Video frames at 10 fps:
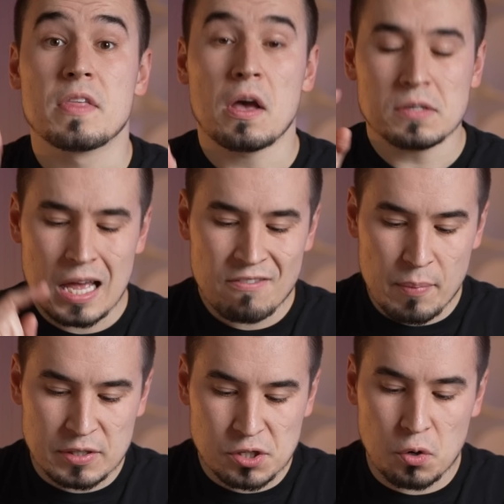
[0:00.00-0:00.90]
They also have a
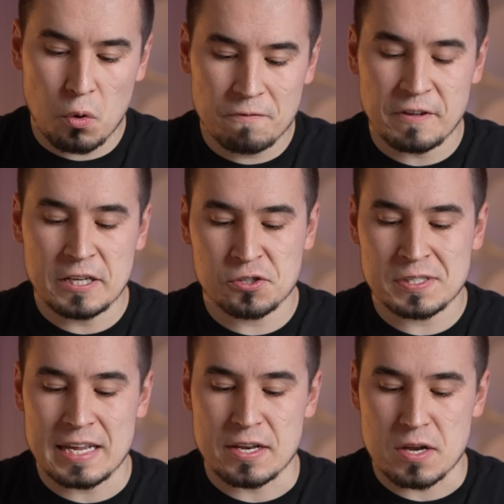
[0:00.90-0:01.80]
bunch of cool
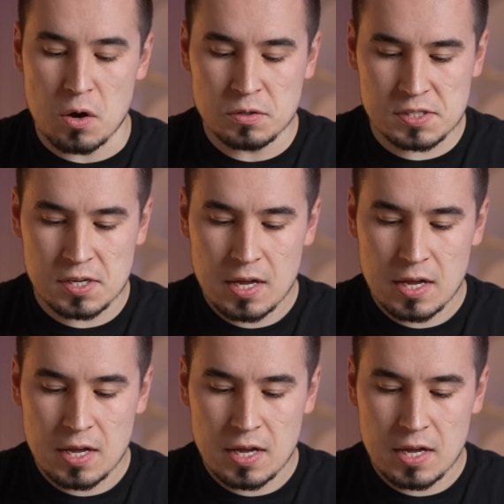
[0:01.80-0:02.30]
features in Notes.